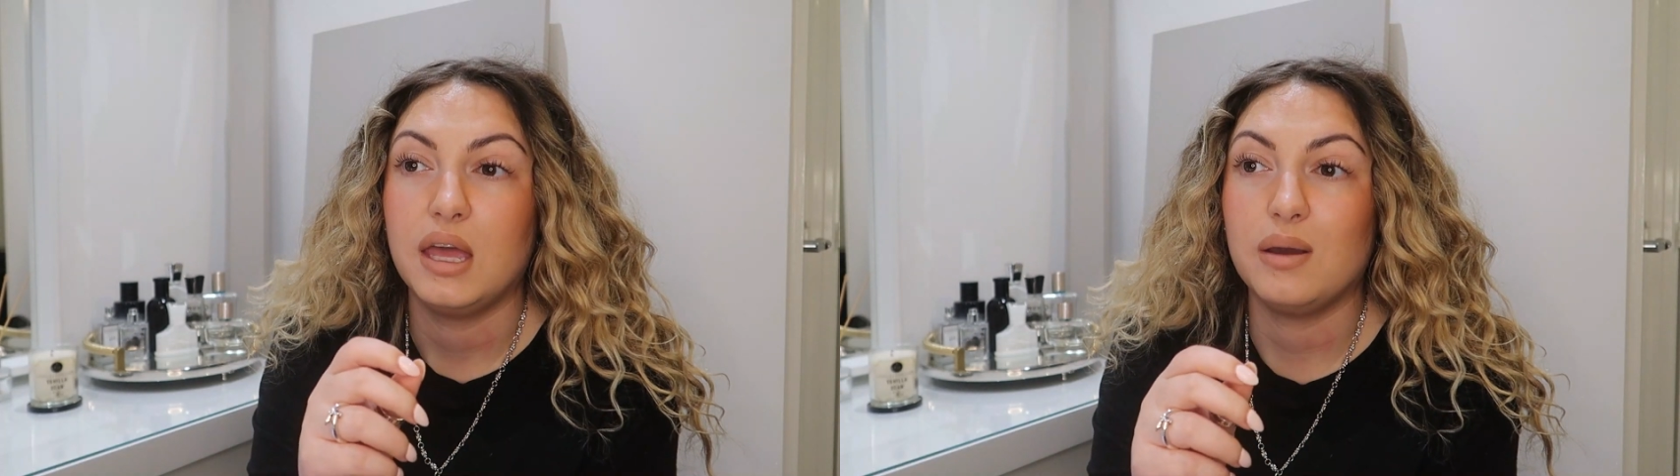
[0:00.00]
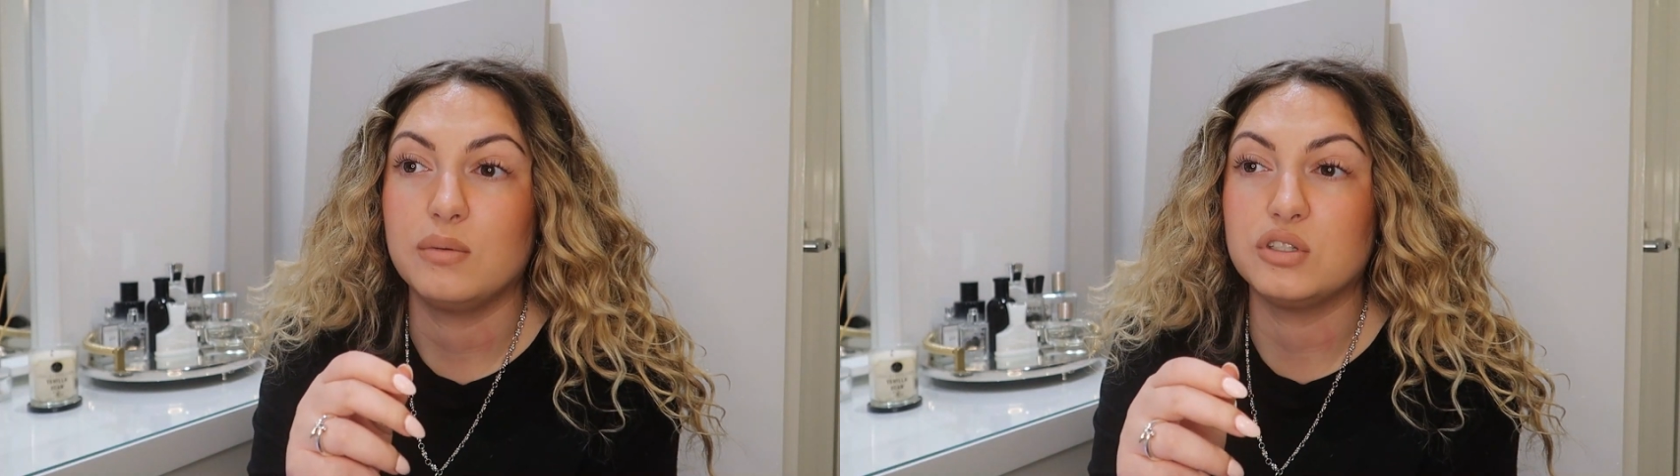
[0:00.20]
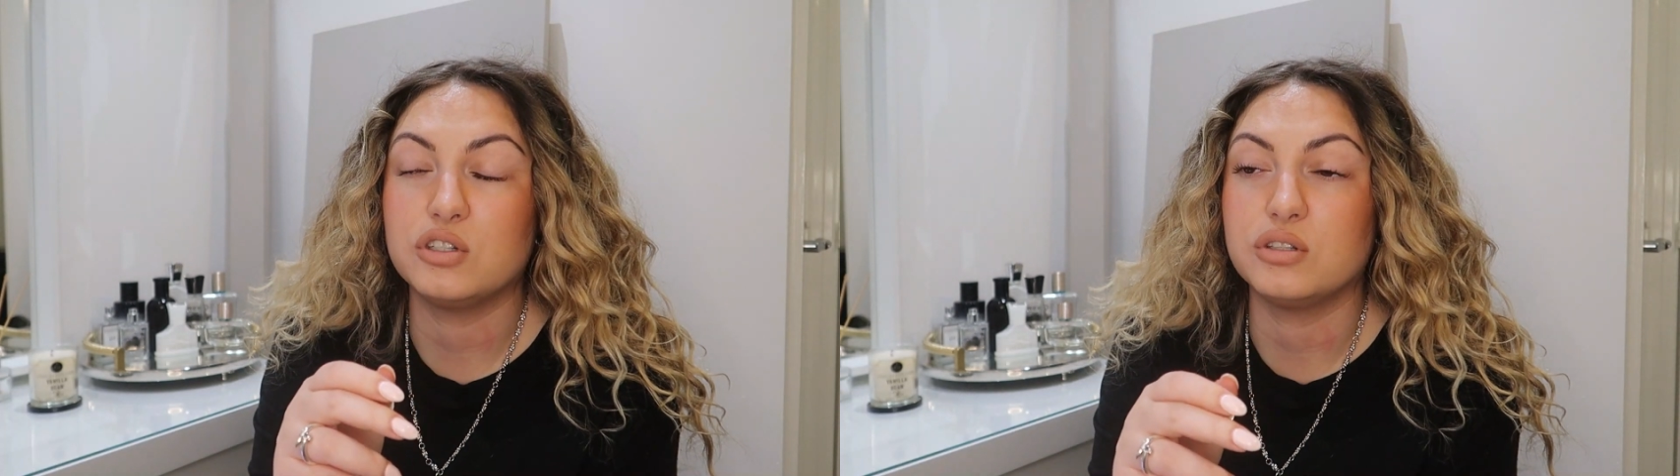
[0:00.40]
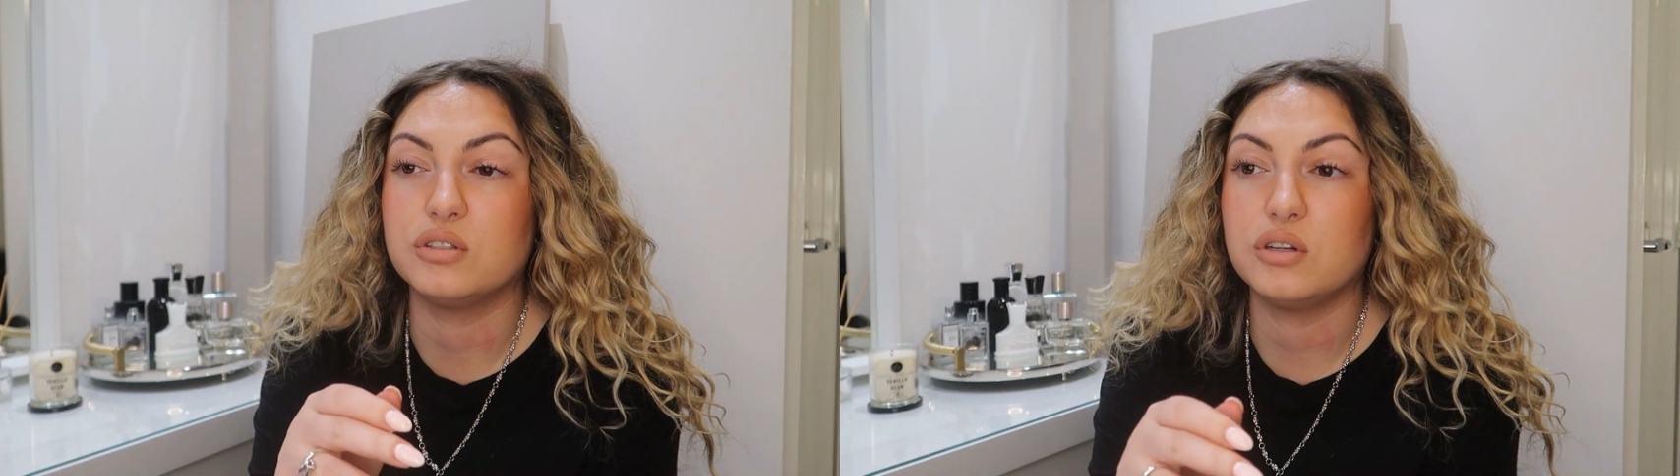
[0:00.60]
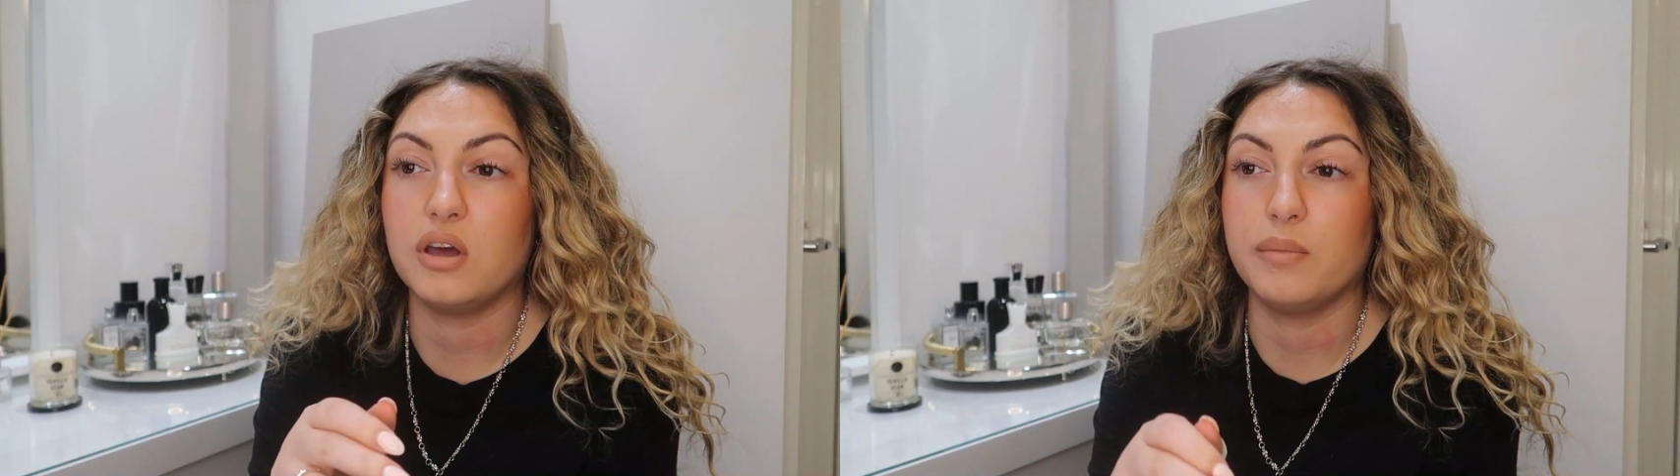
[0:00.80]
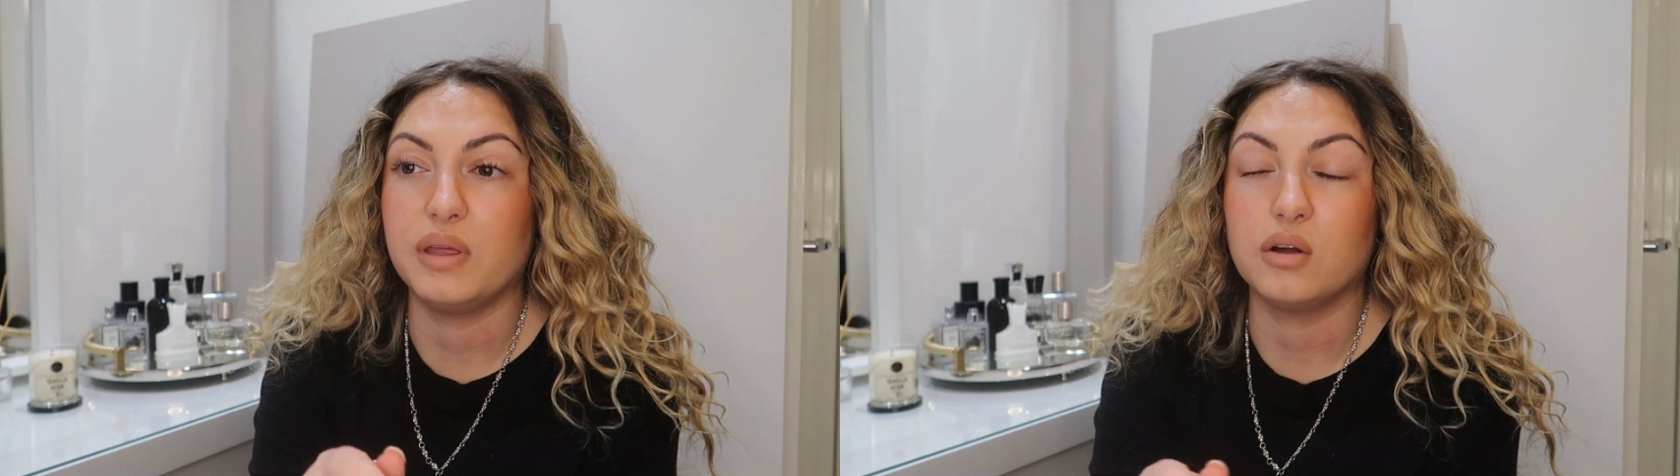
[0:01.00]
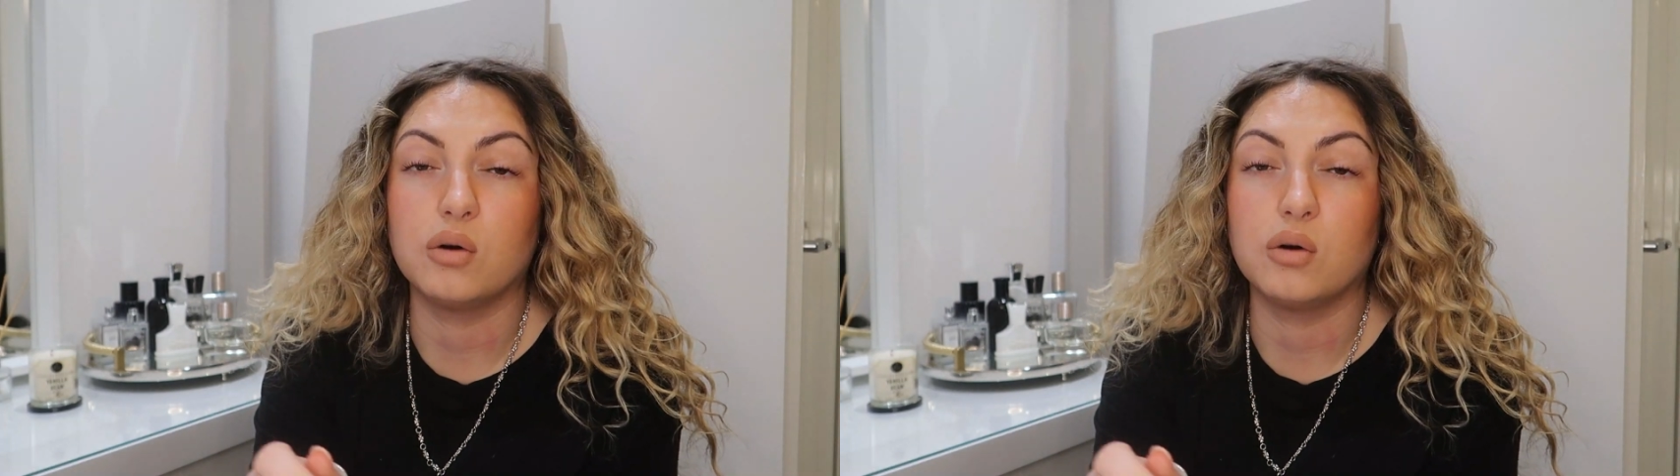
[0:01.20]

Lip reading: it was just in the